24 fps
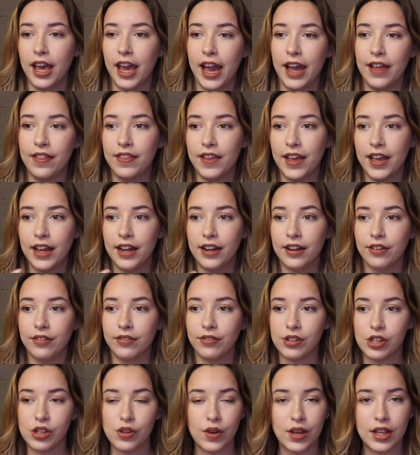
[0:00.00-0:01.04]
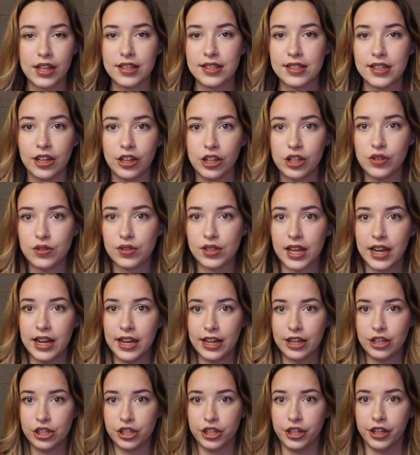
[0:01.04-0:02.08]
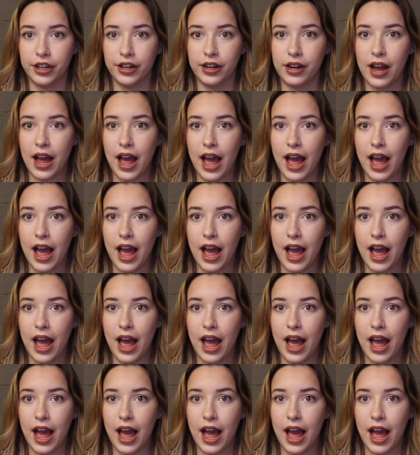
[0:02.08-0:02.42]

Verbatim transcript: And then you can still use conditioner.